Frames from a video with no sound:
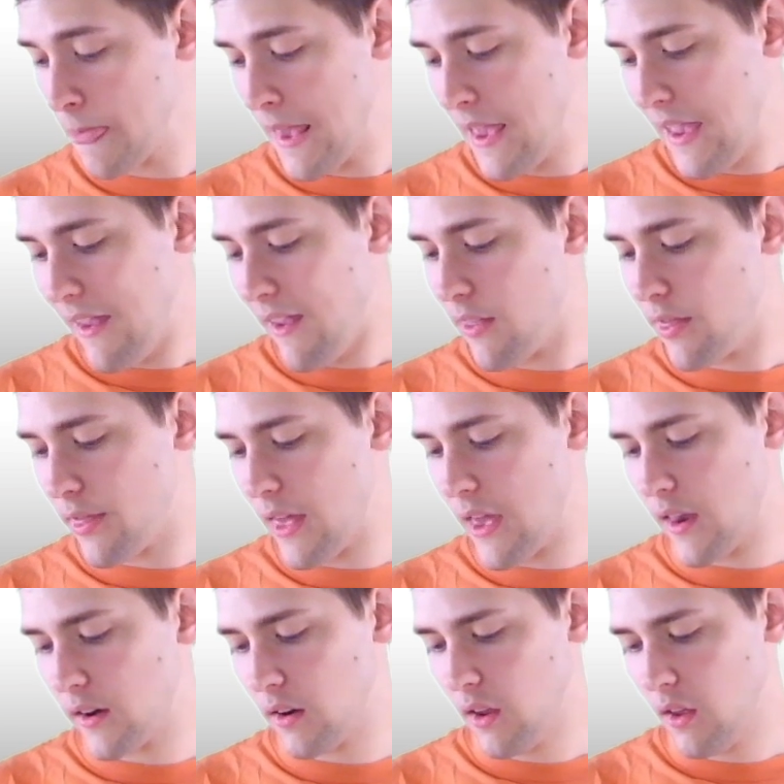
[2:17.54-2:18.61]
And then
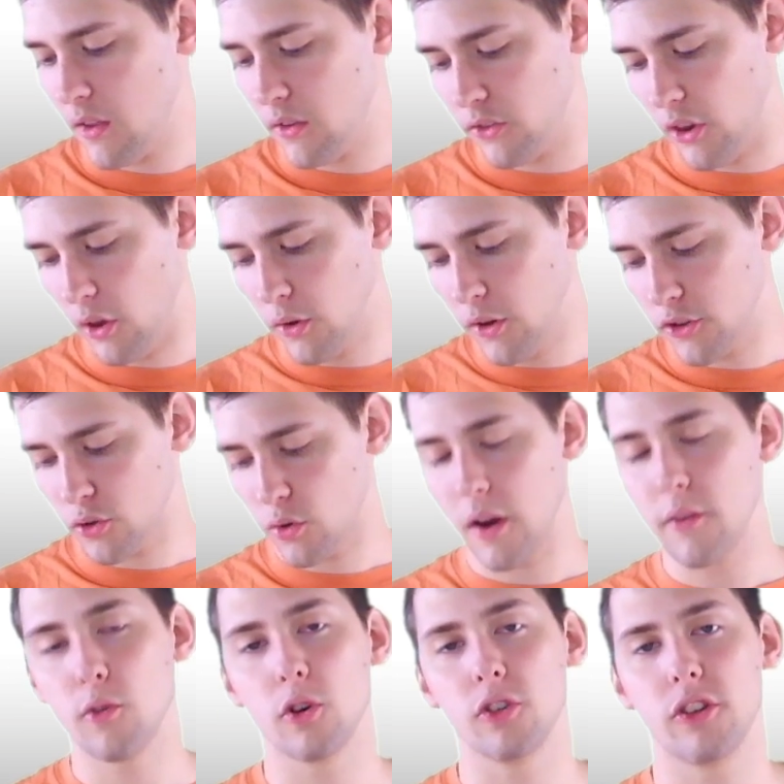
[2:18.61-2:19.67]
Zelda
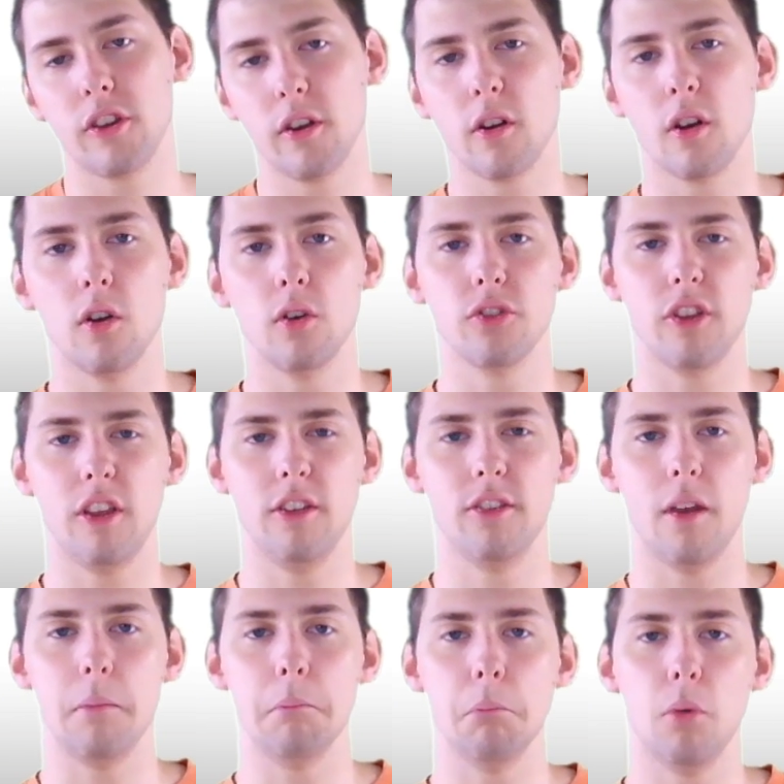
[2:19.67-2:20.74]
Triforce Heroes is a
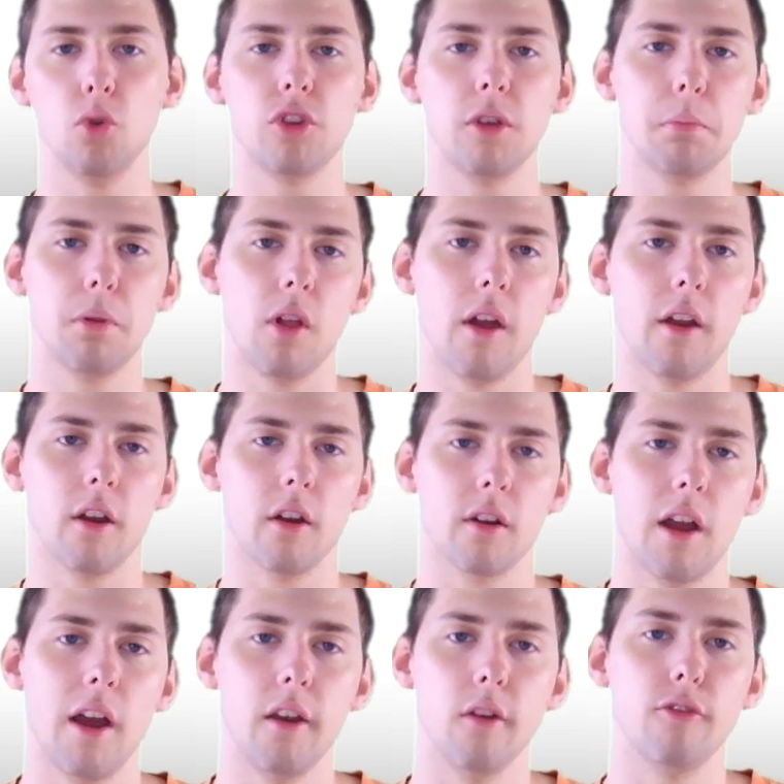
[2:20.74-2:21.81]
multiplayer kind
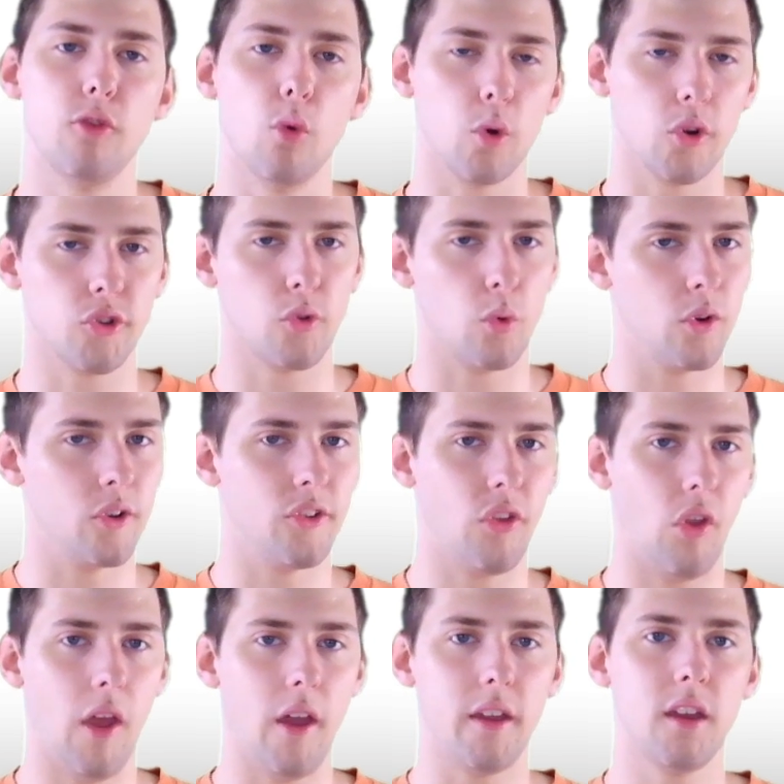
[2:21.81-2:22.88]
of Four Swords
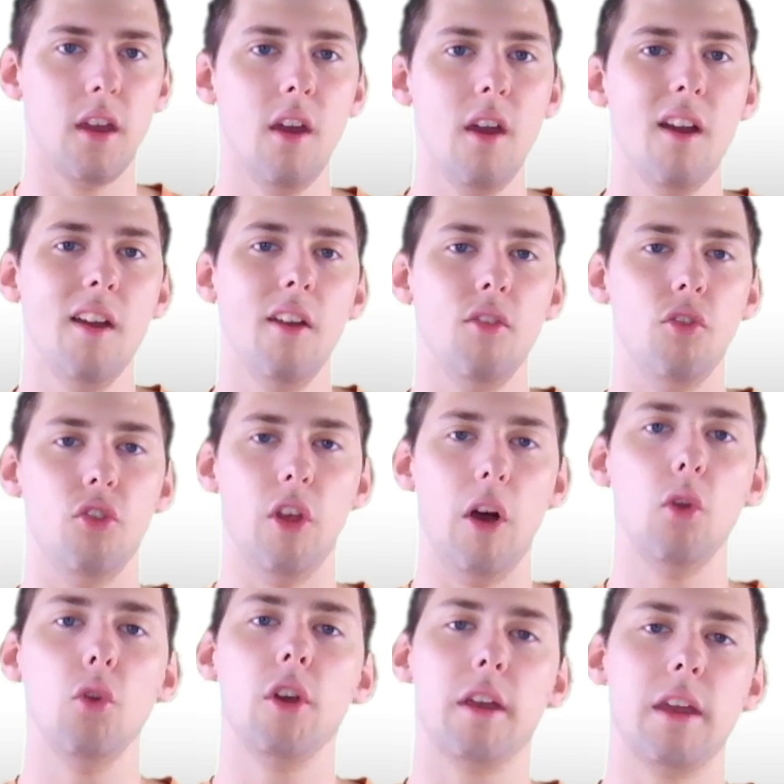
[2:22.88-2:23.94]
like
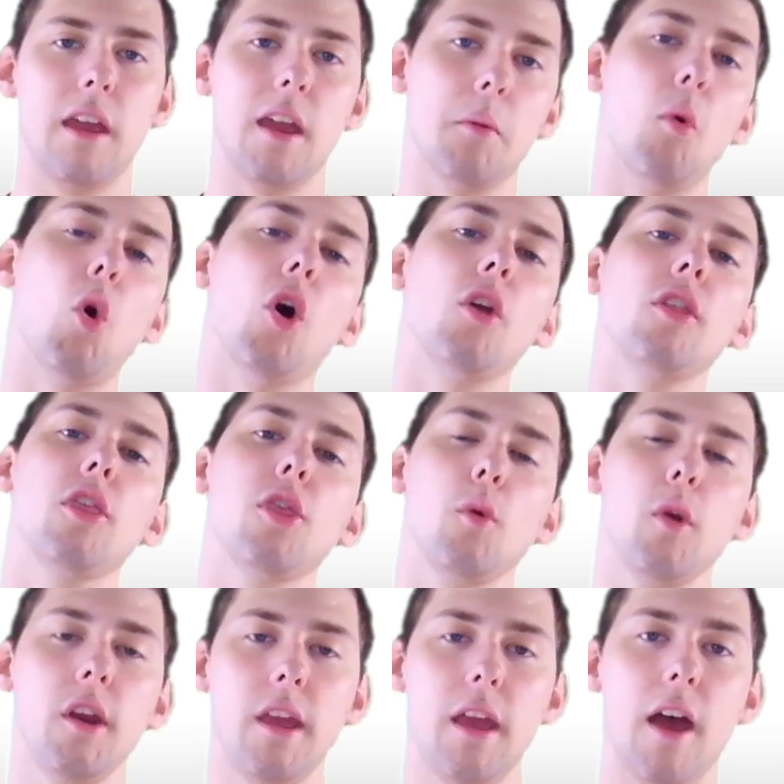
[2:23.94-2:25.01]
Zelda game on the
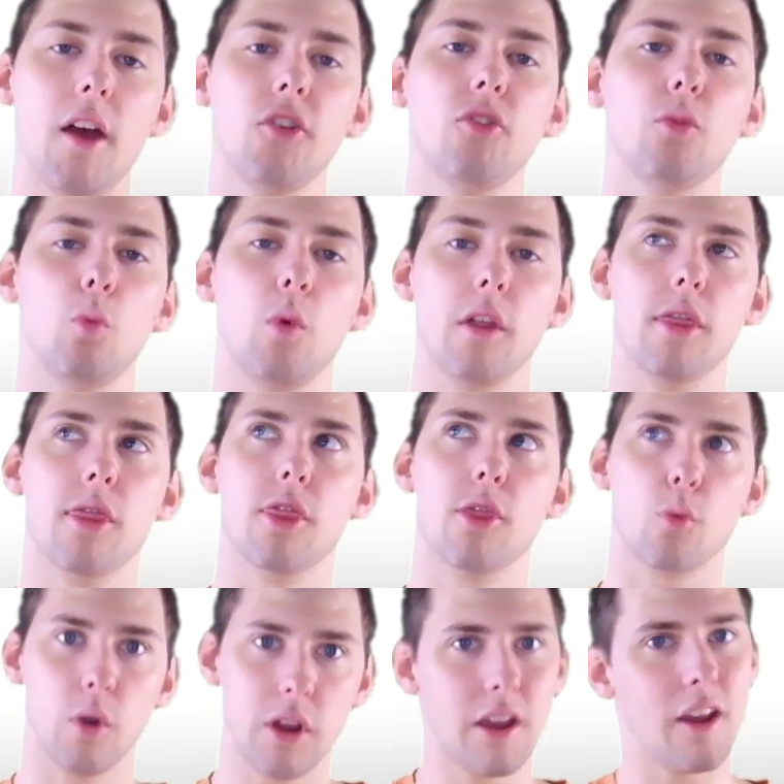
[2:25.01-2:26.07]
3DS with 3
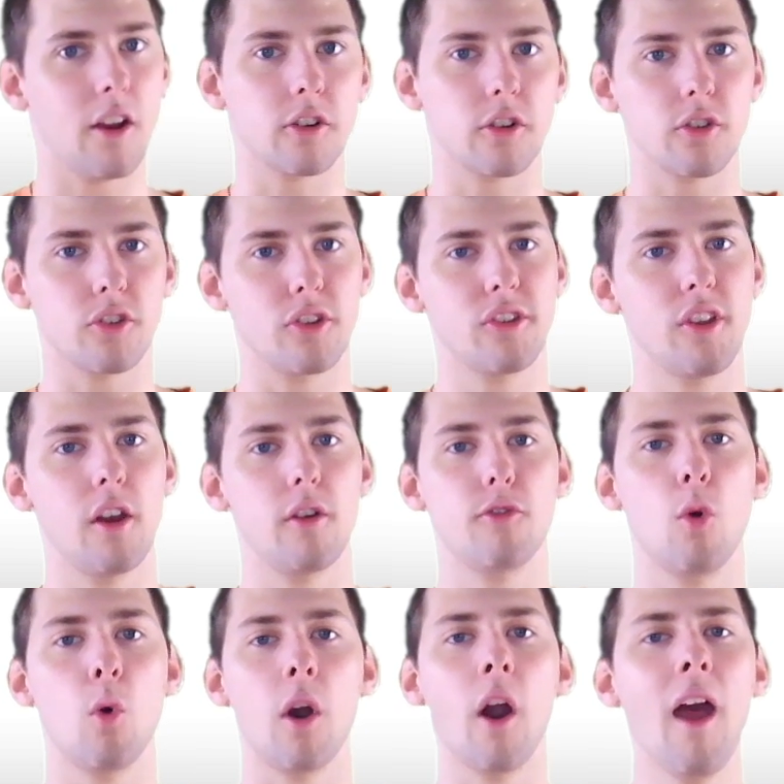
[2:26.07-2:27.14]
characters instead of 4.